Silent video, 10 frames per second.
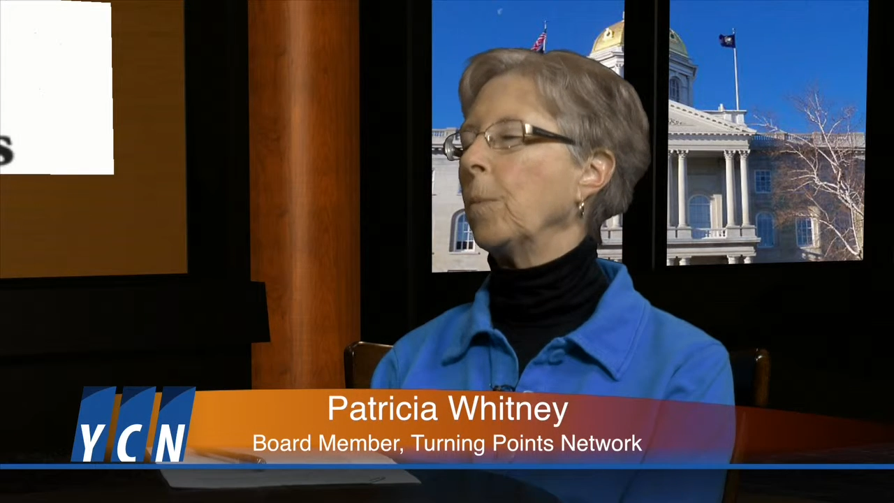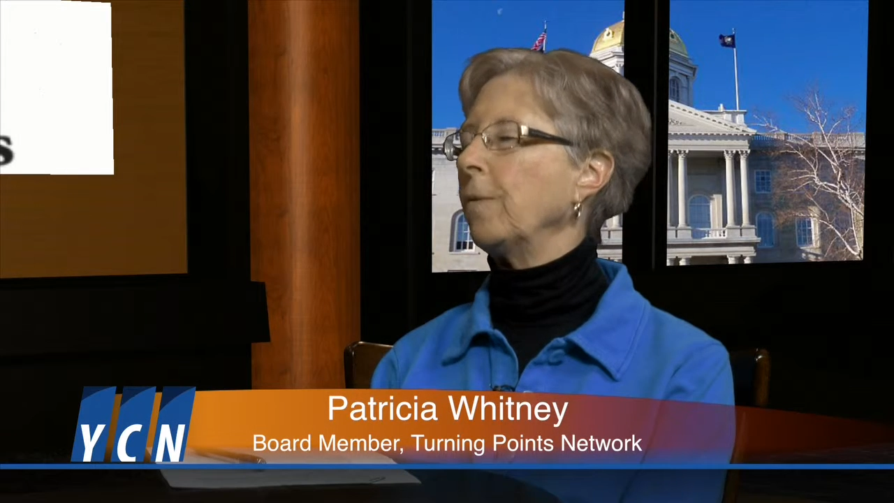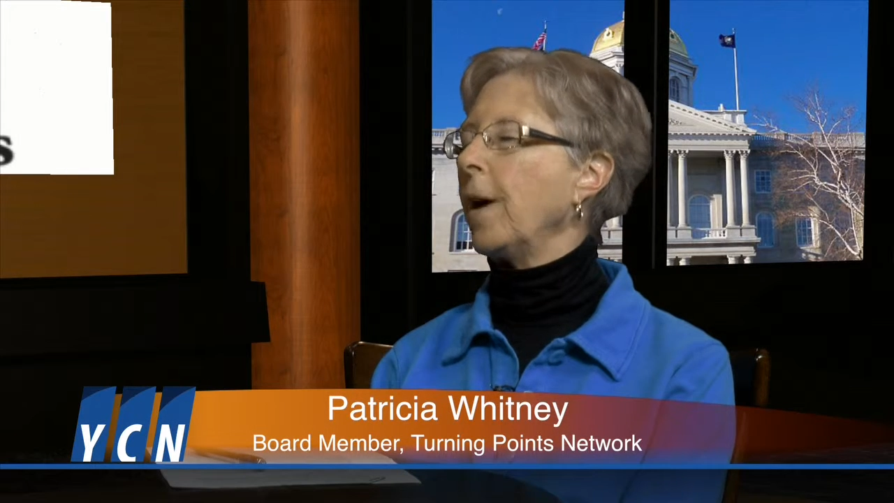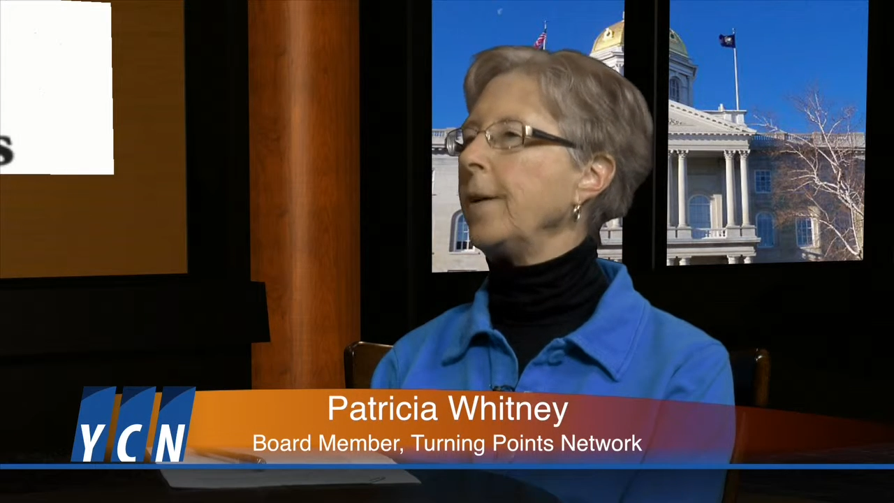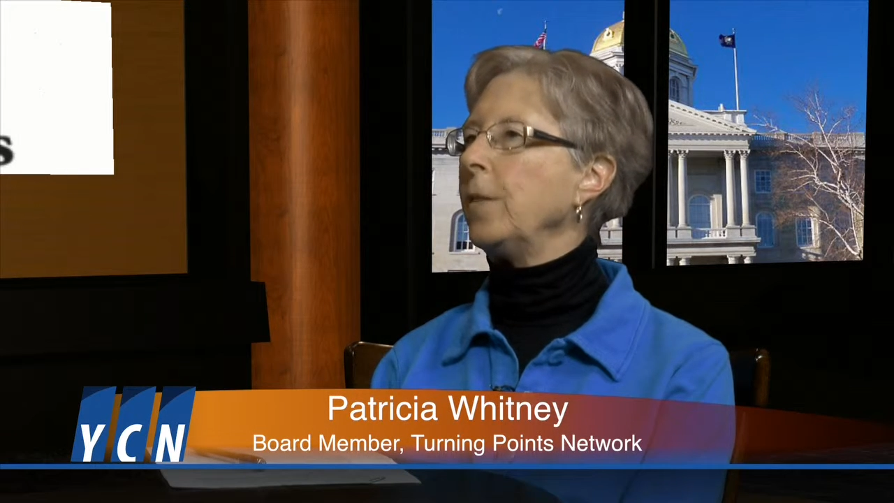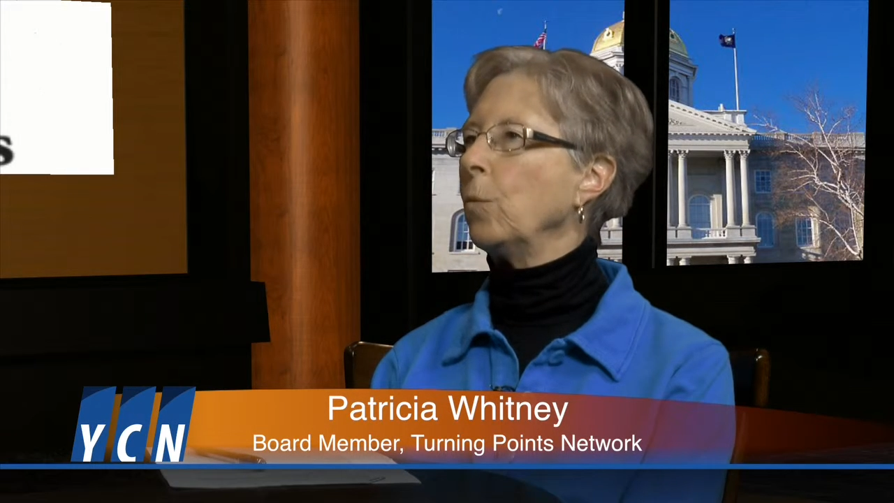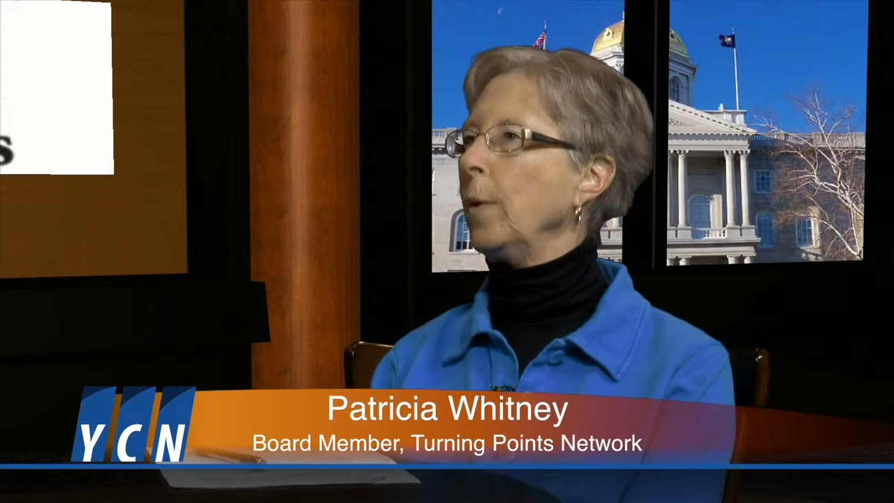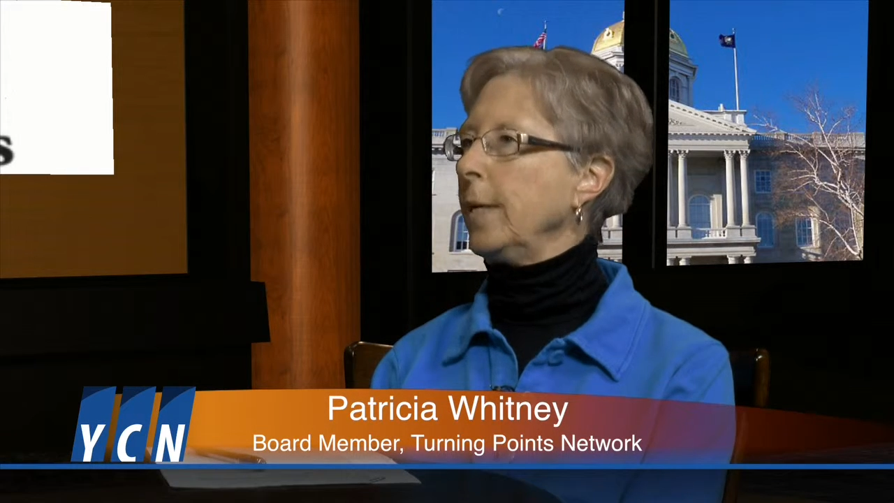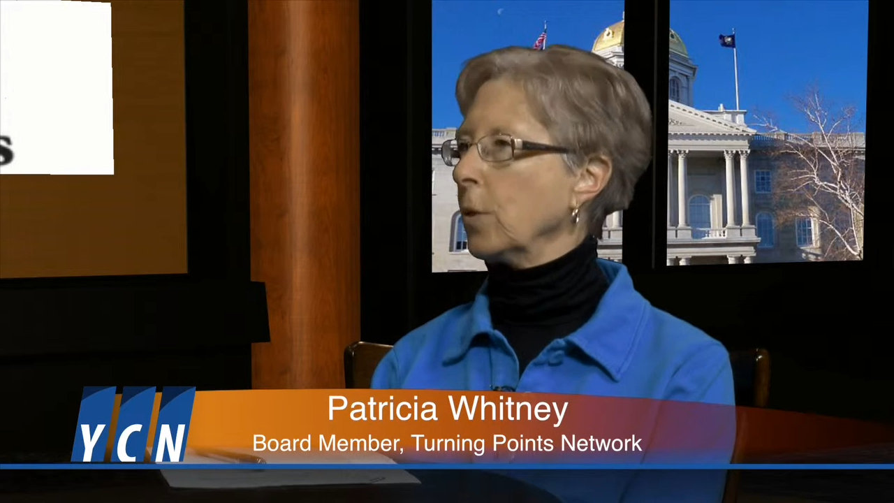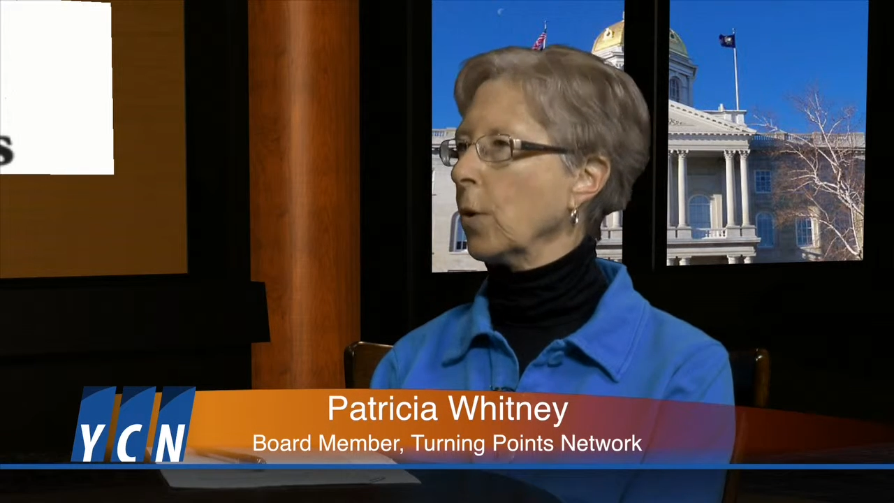provide the
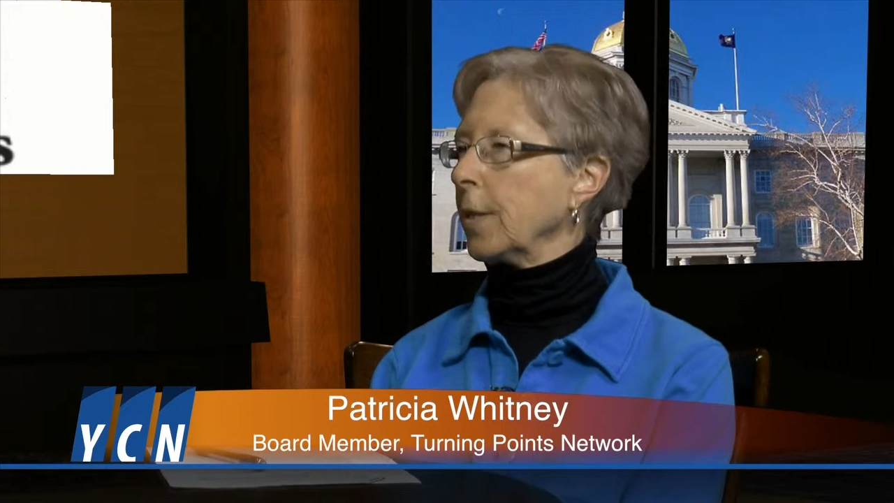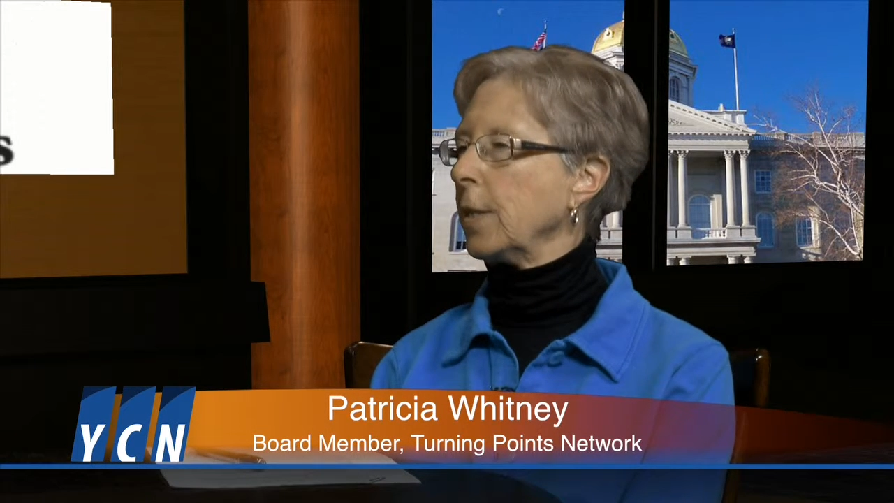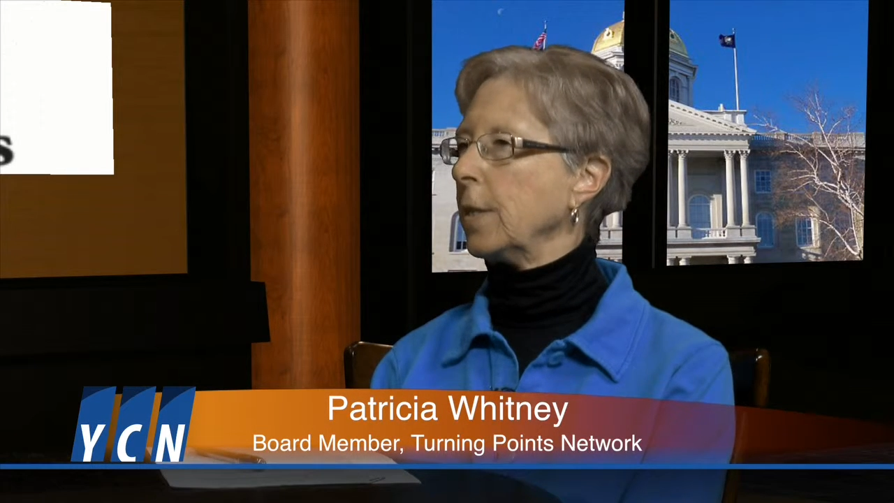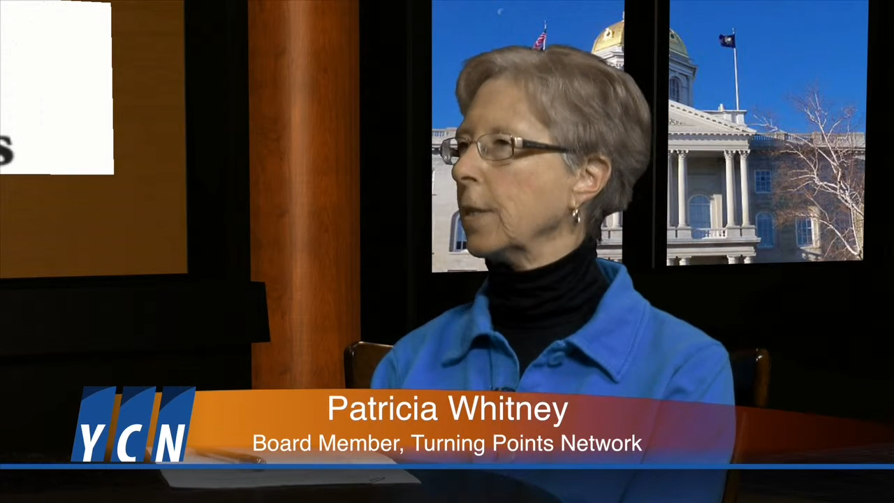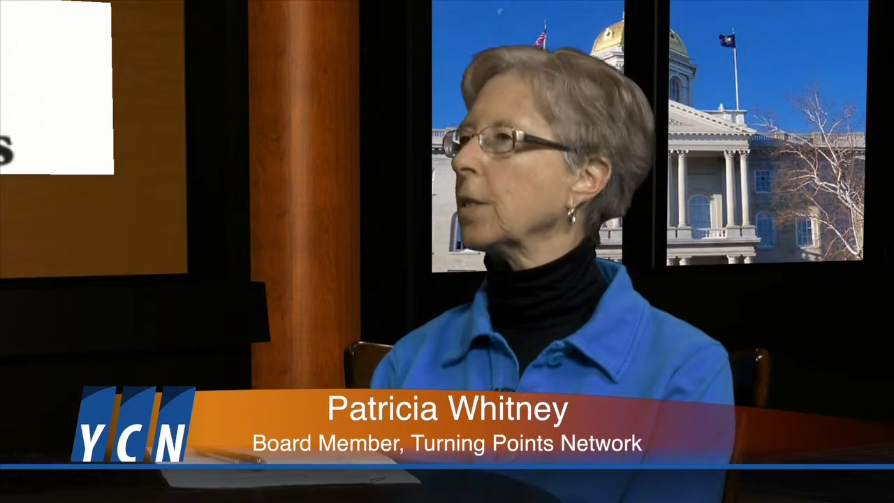resources to